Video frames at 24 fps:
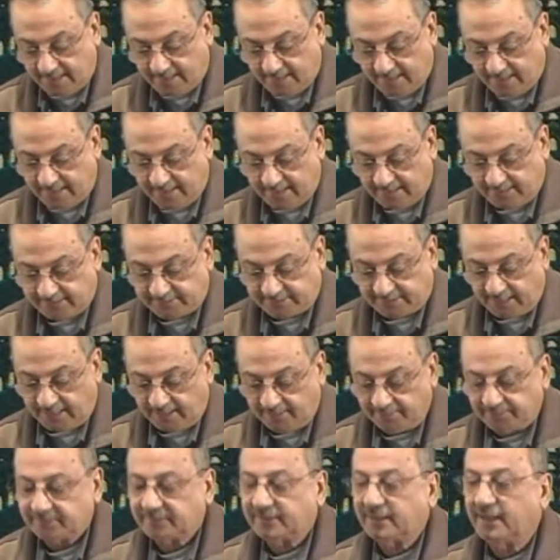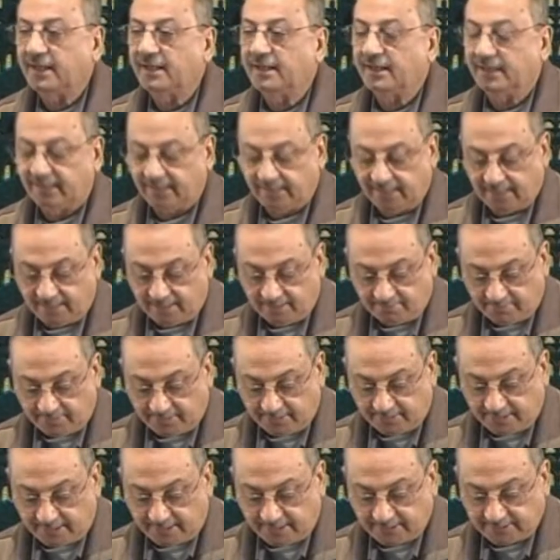Zahabta ila
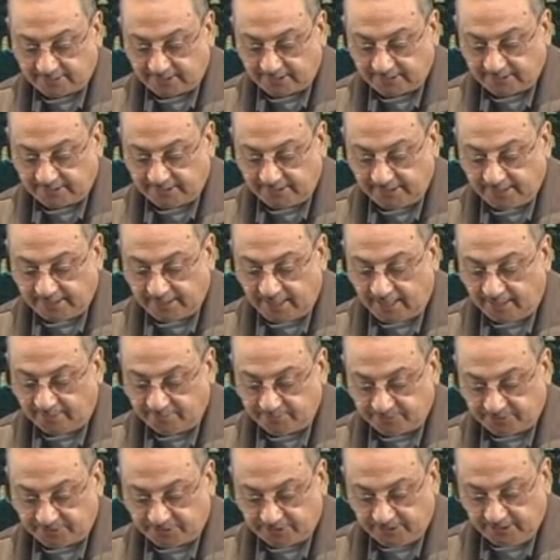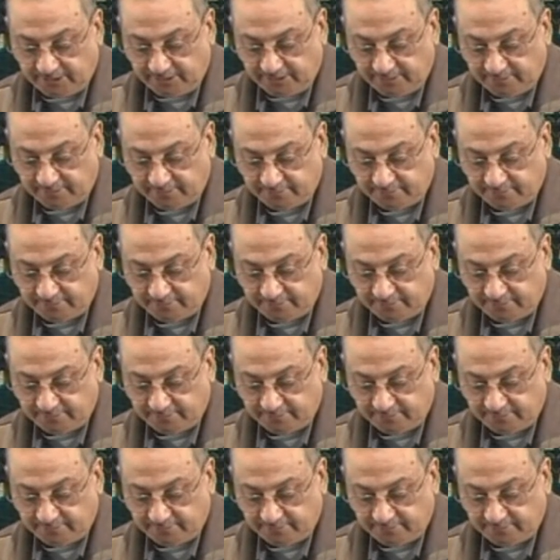al-madrasati amsi.